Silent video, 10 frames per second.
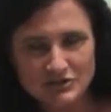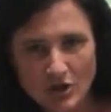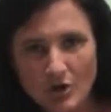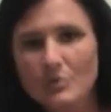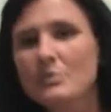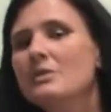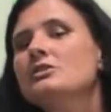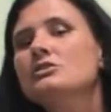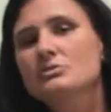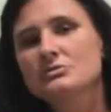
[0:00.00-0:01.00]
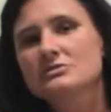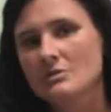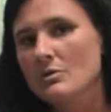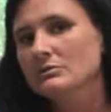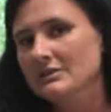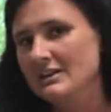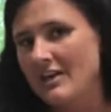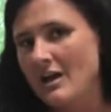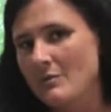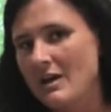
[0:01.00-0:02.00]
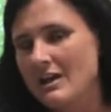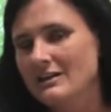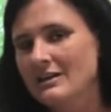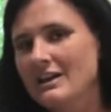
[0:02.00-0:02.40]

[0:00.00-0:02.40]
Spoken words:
so used to holding it that way,